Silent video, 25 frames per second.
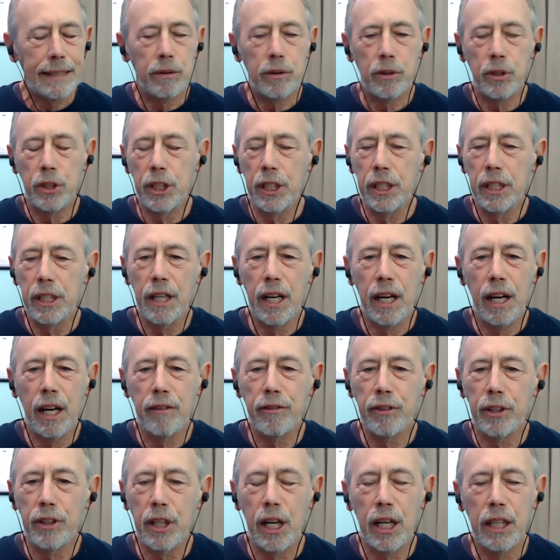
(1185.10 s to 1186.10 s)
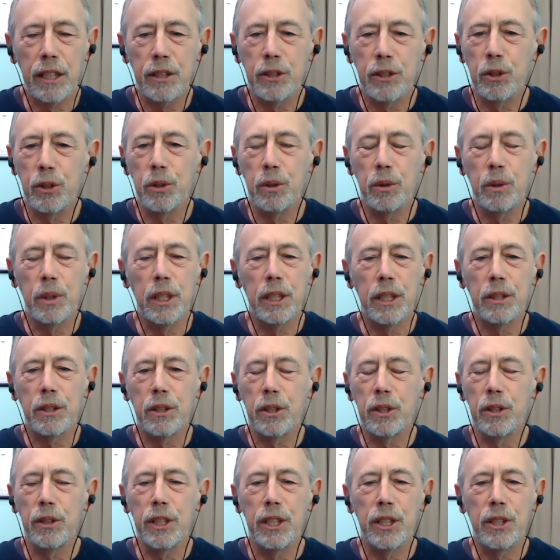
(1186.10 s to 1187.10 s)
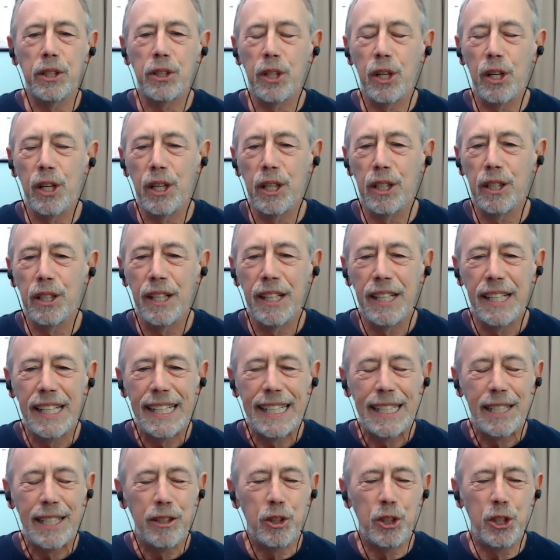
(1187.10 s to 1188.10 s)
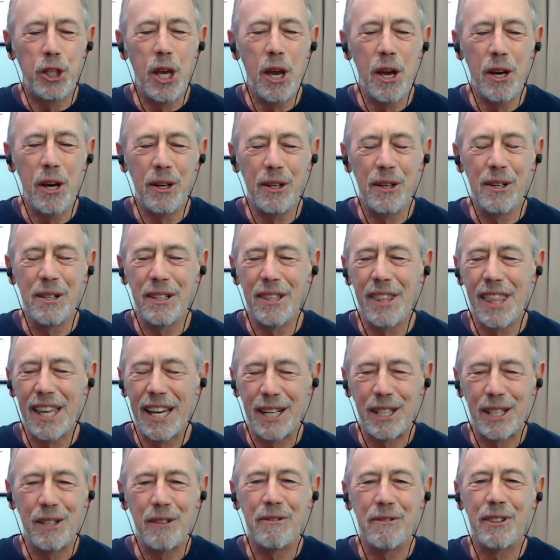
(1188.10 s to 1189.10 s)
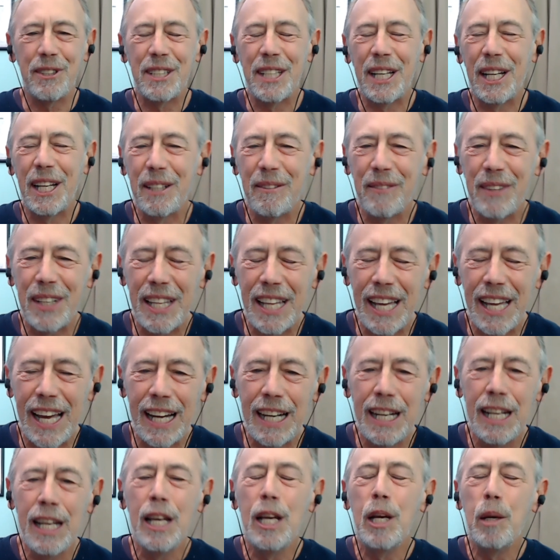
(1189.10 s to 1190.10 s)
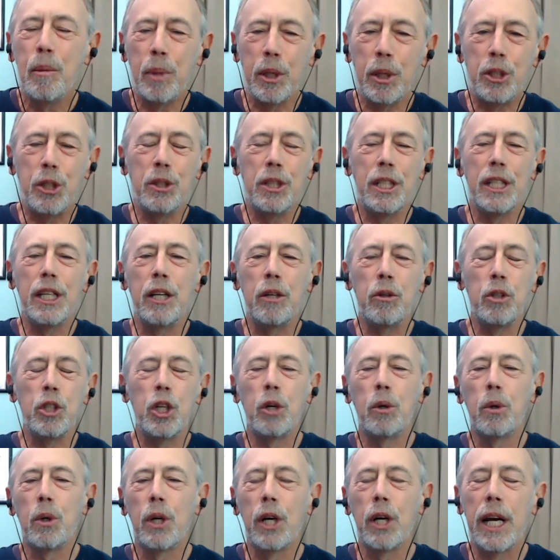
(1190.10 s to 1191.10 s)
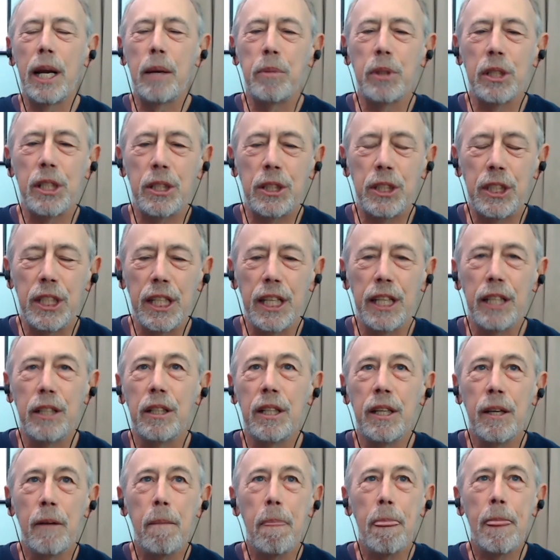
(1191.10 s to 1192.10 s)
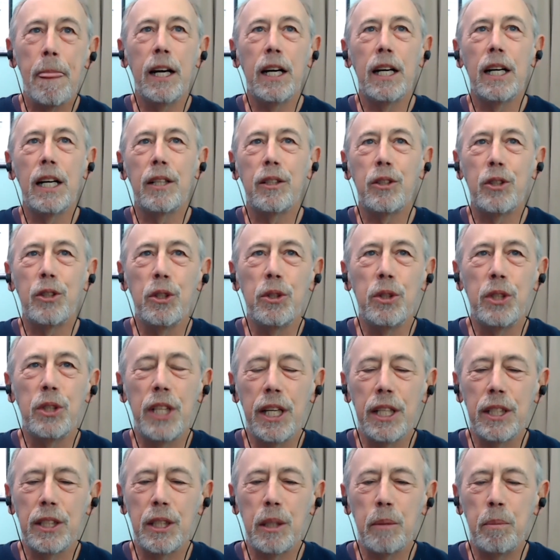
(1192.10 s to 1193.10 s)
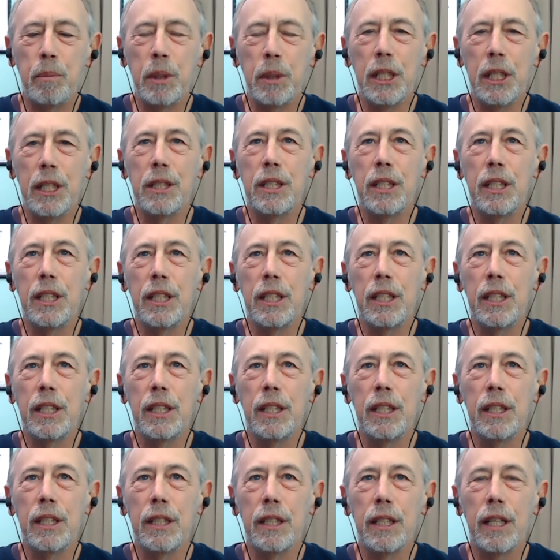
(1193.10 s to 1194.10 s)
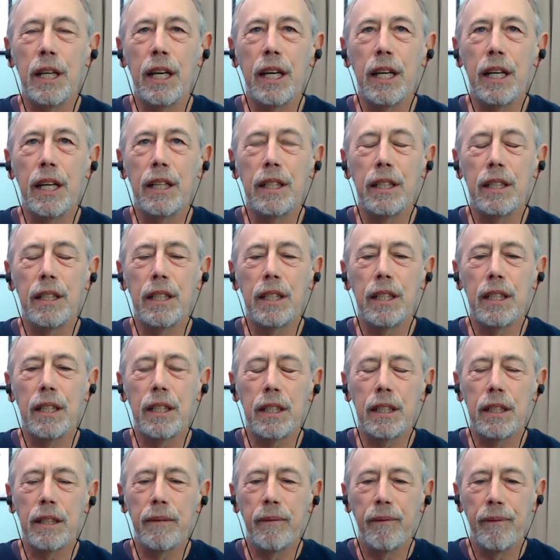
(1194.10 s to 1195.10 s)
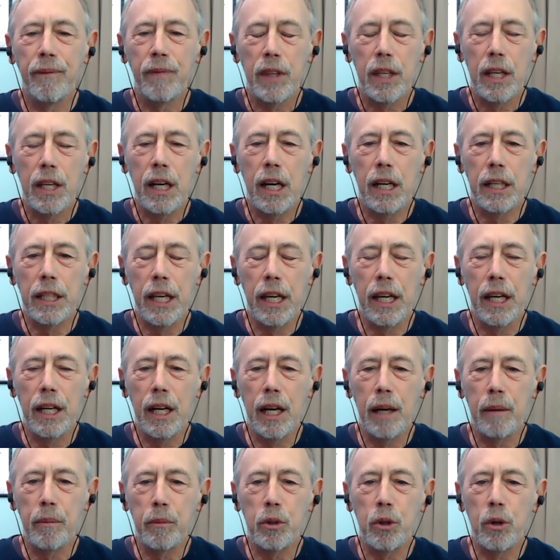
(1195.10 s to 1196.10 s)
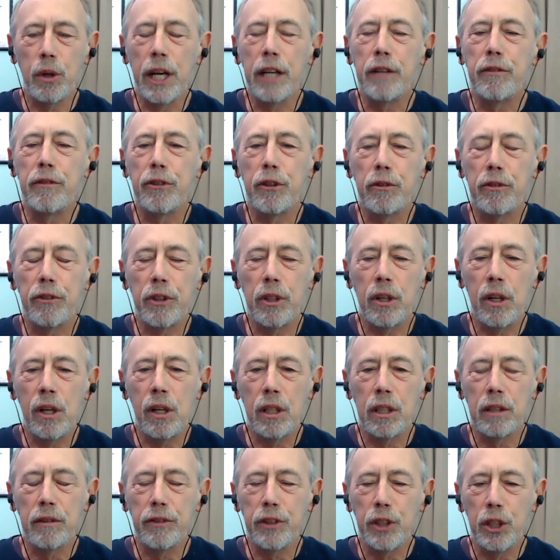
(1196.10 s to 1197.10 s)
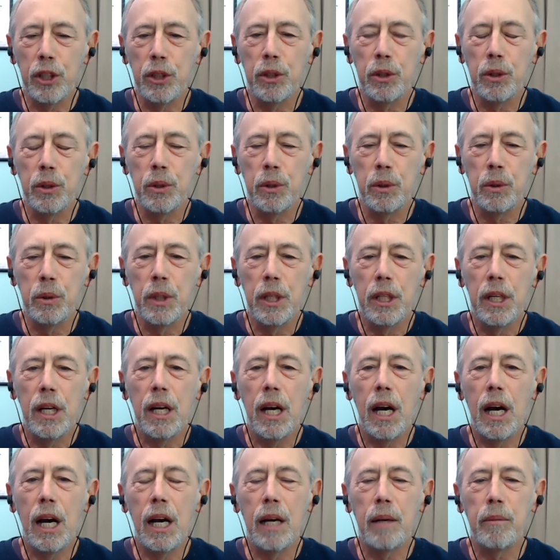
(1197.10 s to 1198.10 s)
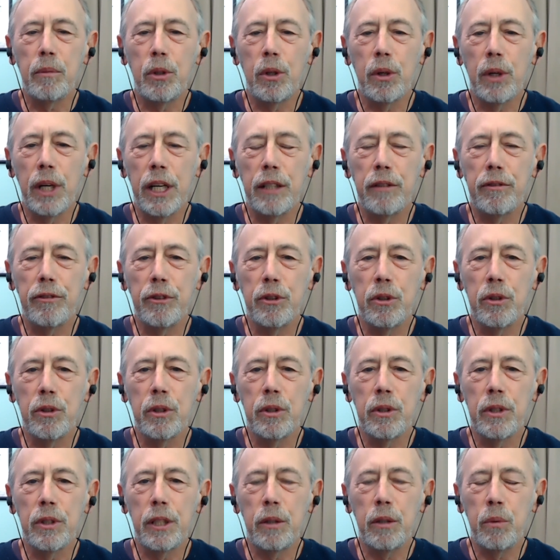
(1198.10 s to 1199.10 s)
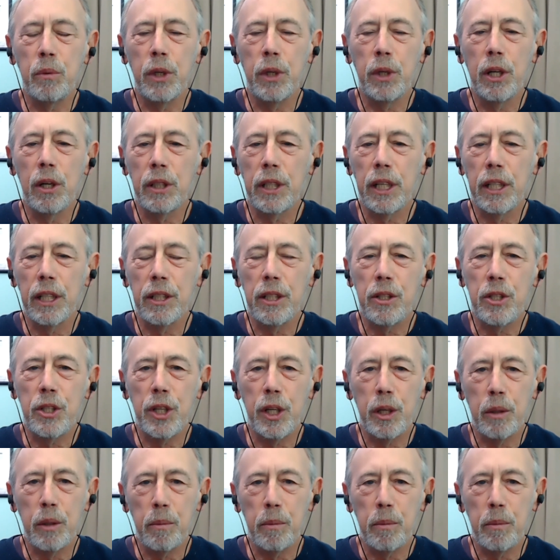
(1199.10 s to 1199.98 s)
See, I forgot to turn this on. So thank you for telling me that. But you did, you were able to see it. Tuesday's the PT. And again, I'm grateful for all of you. I'm grateful that we all get to share